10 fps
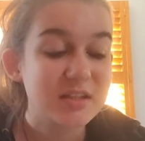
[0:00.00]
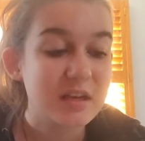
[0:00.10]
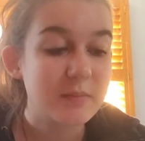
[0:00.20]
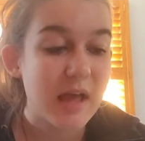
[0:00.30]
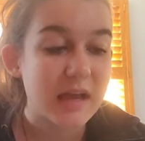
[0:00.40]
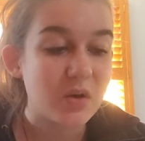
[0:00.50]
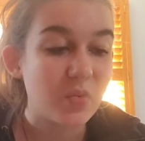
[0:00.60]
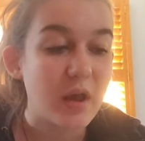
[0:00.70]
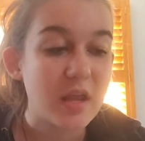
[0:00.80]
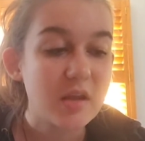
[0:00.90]
like black and
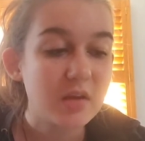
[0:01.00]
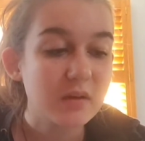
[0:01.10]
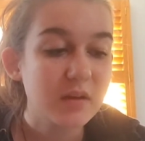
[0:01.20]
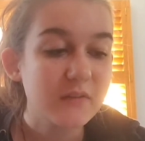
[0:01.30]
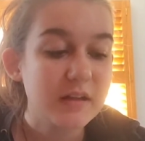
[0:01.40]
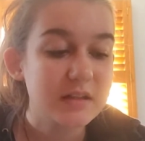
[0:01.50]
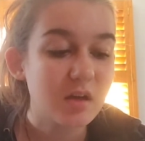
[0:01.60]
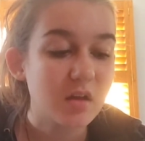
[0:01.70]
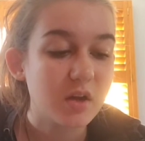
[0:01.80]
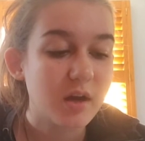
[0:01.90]
white. You can really find
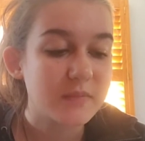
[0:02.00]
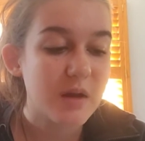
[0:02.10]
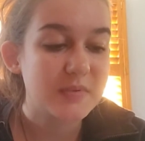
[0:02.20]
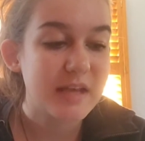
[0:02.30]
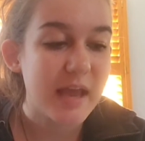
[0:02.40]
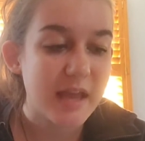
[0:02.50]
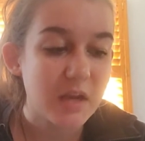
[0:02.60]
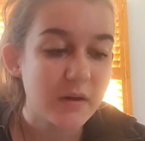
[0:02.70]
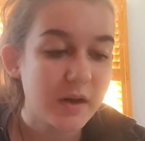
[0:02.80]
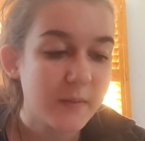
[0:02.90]
solid crop tops
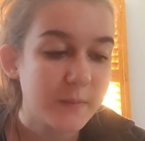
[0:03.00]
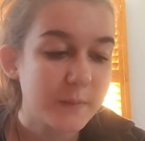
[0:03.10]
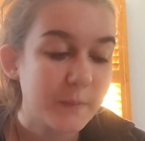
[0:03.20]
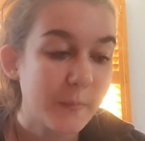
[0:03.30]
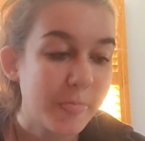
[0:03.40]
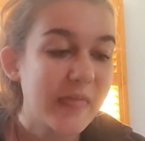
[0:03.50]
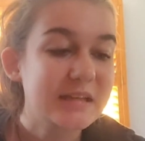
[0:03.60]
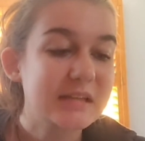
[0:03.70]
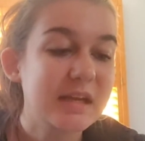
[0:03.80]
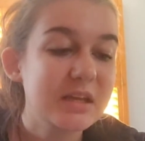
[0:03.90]
anywhere.
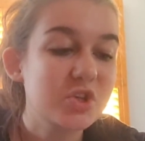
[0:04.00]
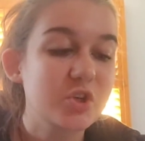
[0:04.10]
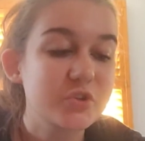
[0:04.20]
This Nike shirt